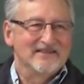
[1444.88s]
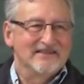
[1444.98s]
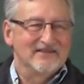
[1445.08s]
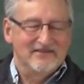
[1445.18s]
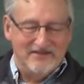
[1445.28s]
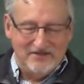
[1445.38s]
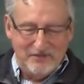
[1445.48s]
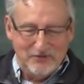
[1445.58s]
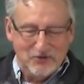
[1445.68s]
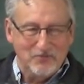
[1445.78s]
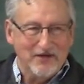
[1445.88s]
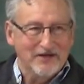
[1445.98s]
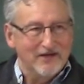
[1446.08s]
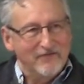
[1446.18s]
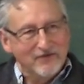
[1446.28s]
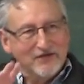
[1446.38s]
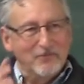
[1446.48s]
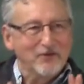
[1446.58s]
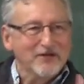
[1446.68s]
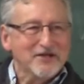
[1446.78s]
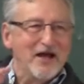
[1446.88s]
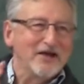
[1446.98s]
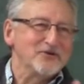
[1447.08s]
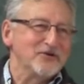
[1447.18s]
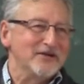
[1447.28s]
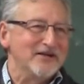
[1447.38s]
Well, that seems to be a, have a double entendre in